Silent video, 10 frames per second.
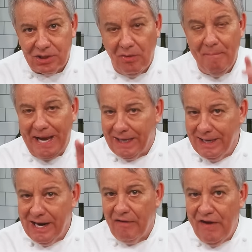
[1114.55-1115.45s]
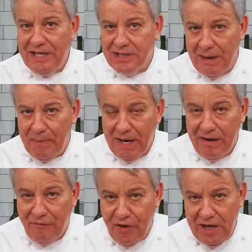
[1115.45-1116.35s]
So make it in advance, keep it in
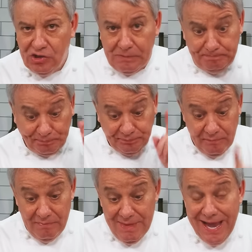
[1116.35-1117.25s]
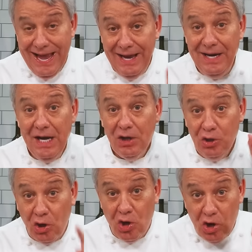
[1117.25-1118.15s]
the fridge, and
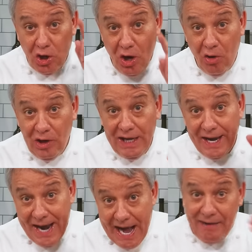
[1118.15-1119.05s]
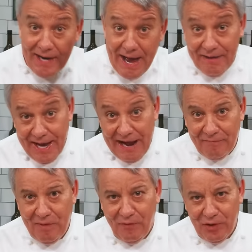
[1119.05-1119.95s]
you cook it only an hour and a
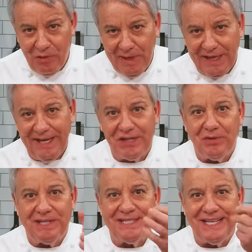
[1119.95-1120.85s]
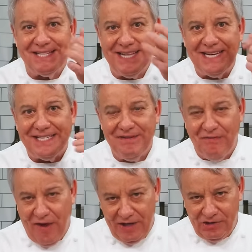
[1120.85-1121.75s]
half before you're ready to eat, so it stays nice and
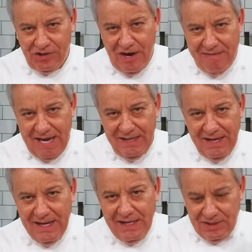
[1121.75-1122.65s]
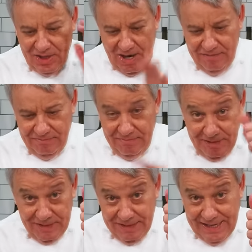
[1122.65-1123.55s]
fresh, all right? So
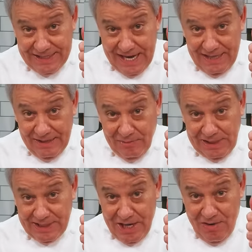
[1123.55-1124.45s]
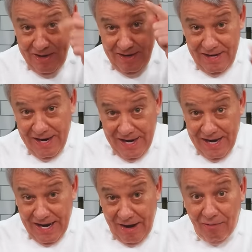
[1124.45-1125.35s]
that's it. We'll see you
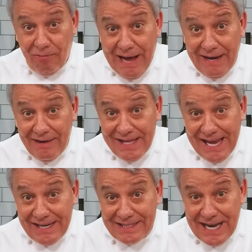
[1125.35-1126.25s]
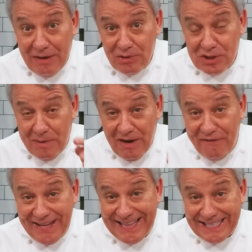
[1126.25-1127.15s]
right on the other side with some other
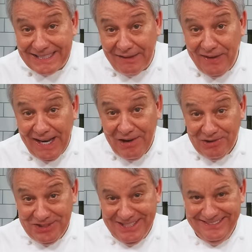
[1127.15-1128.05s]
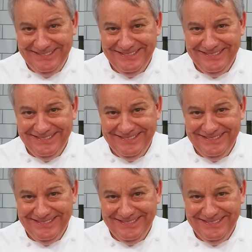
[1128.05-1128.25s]
fantastic videos.